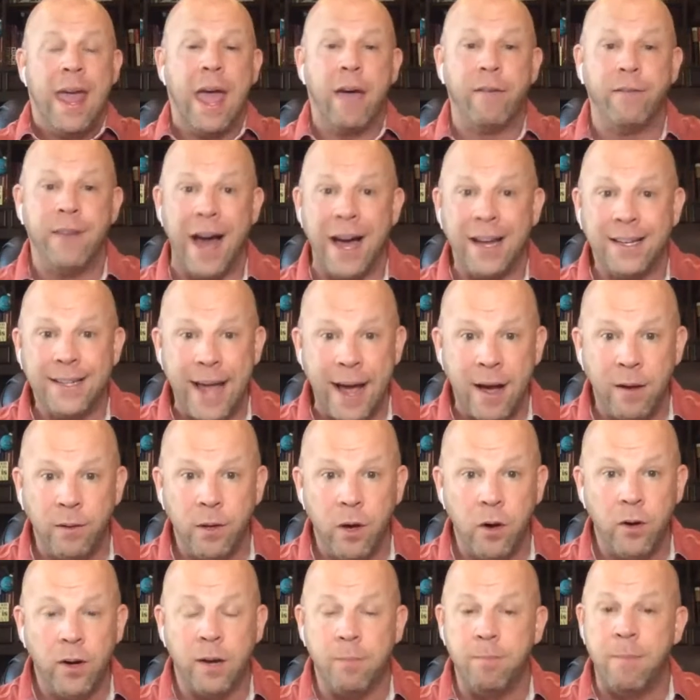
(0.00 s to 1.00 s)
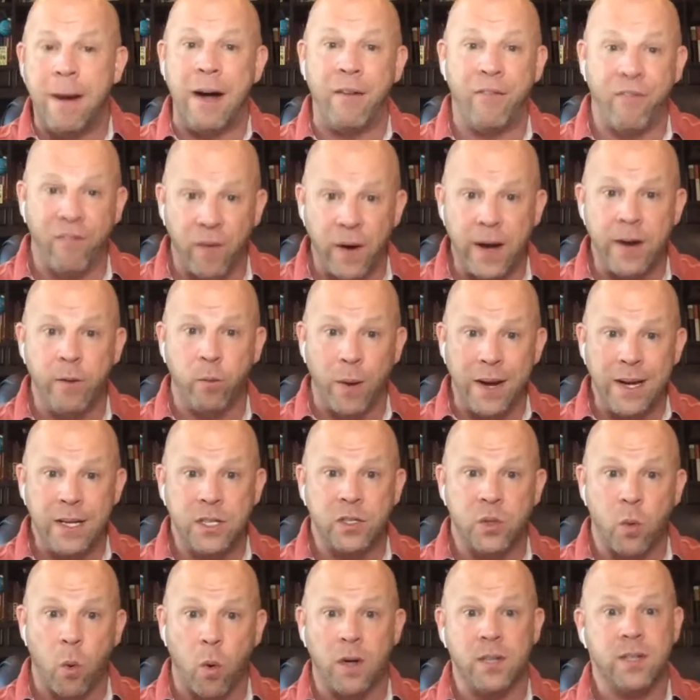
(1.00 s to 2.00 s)
have not downloaded my free
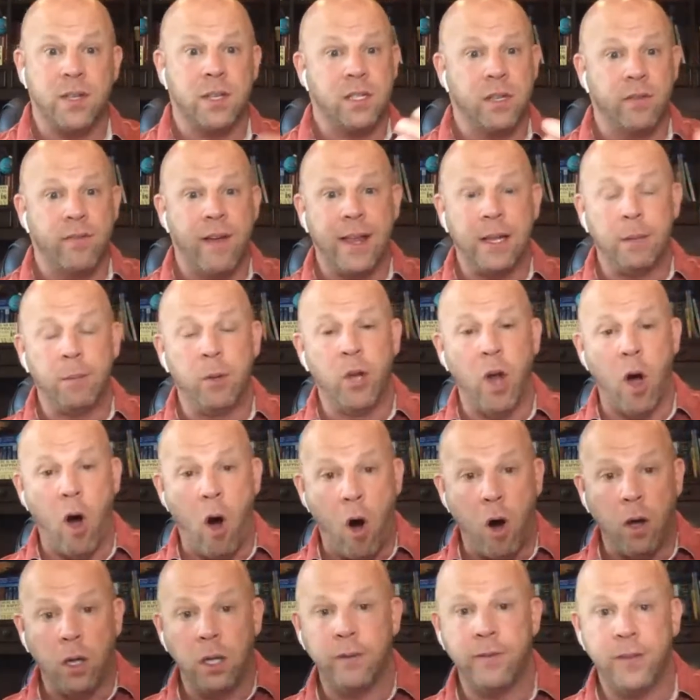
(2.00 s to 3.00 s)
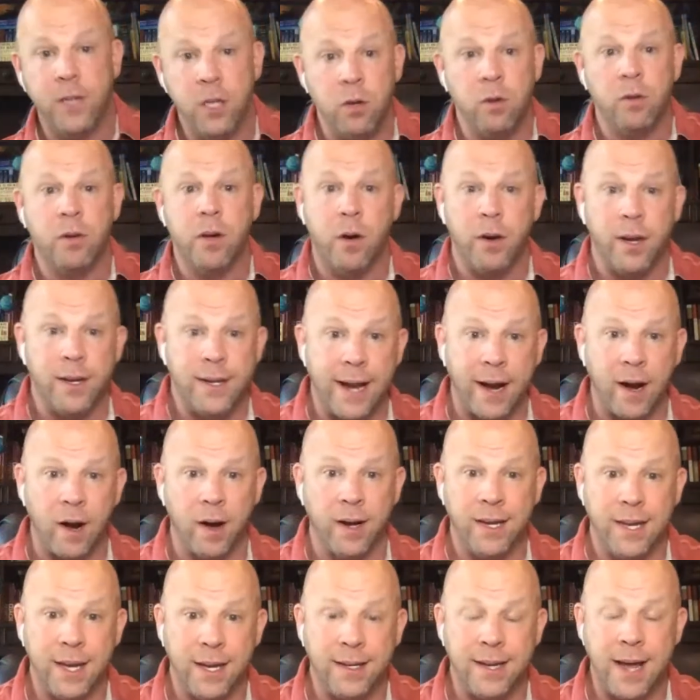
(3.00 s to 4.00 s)
resource that's available to all of you, go to
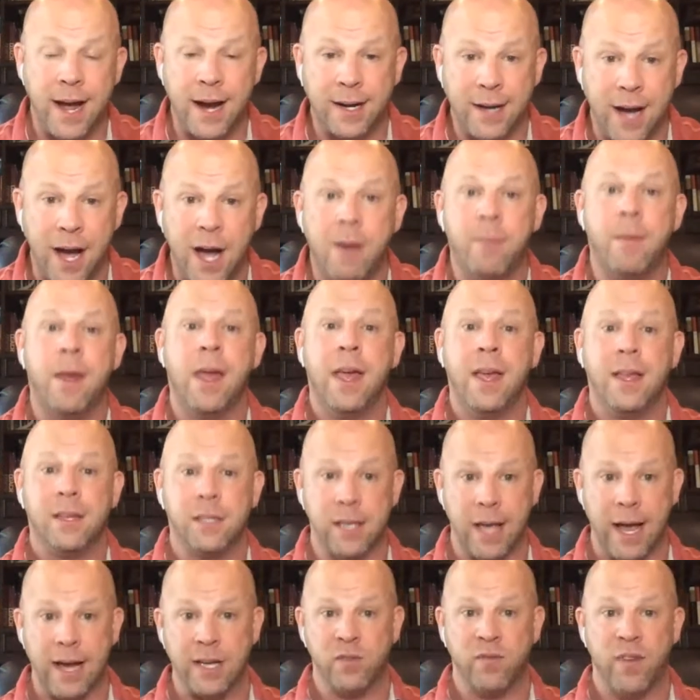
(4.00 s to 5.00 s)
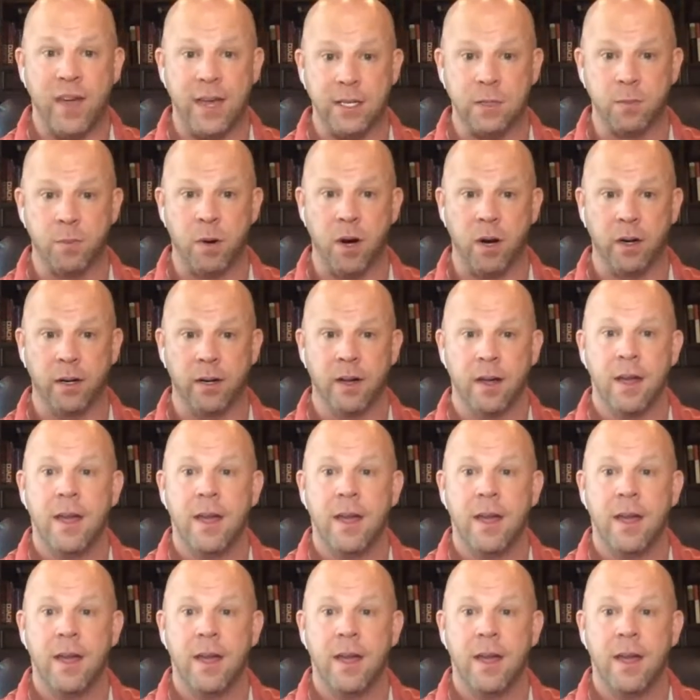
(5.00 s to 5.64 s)
darinkid.com/Facebook.